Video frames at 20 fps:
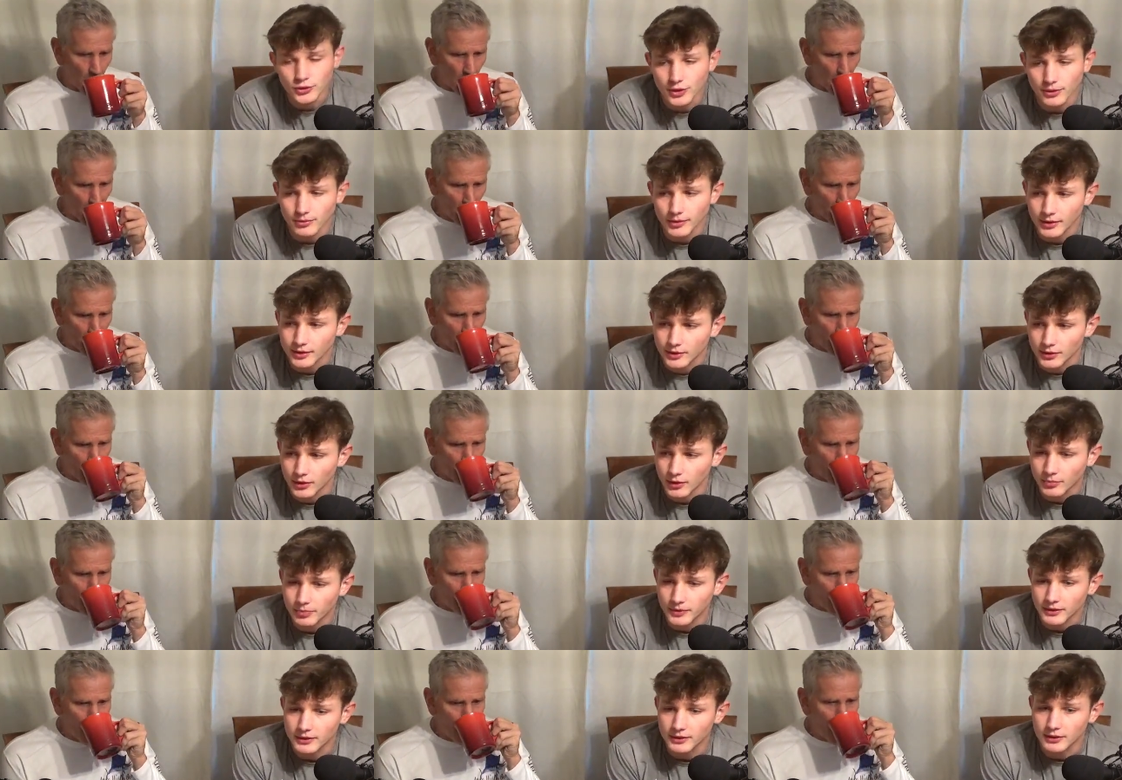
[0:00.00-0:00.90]
Speaker 1: gym doesn't
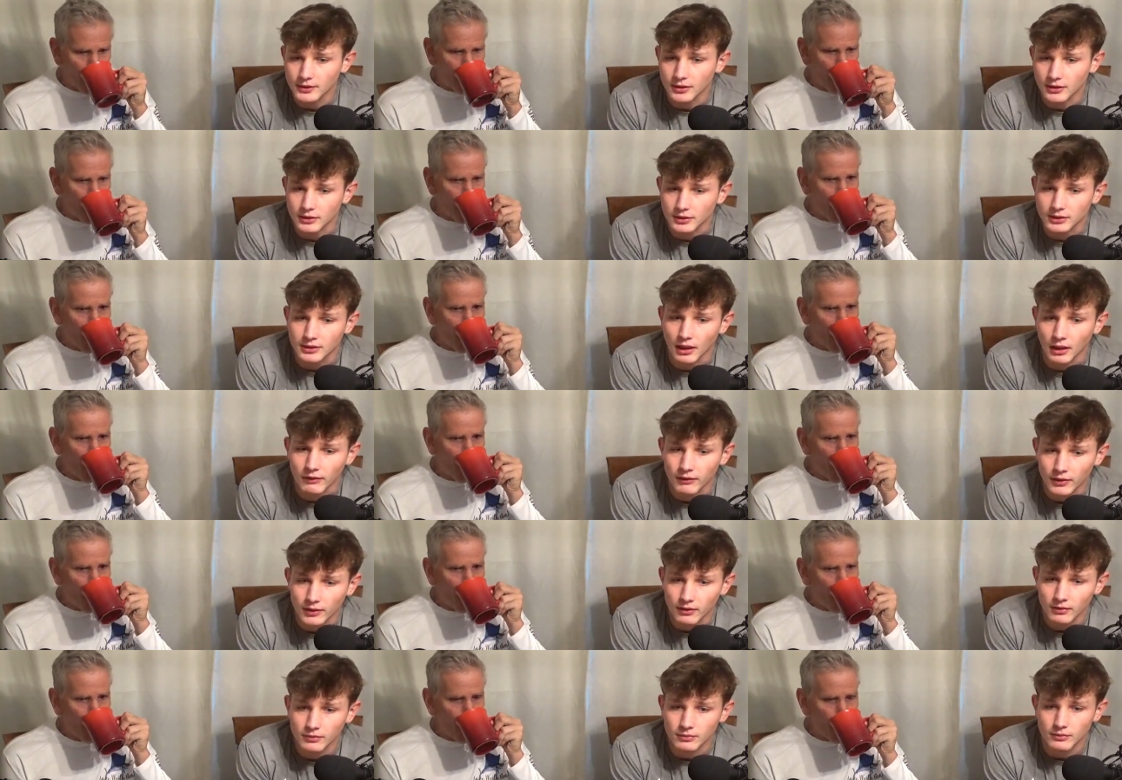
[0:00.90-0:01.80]
open until
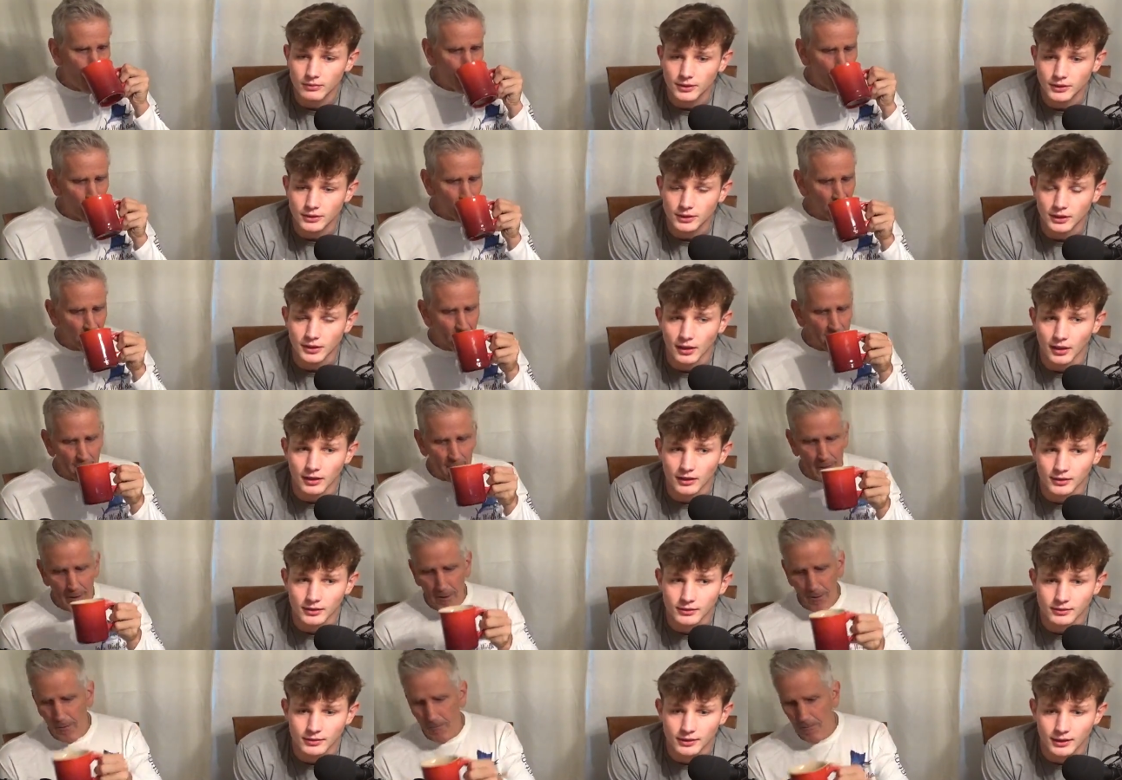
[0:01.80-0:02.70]
seven, which a lot of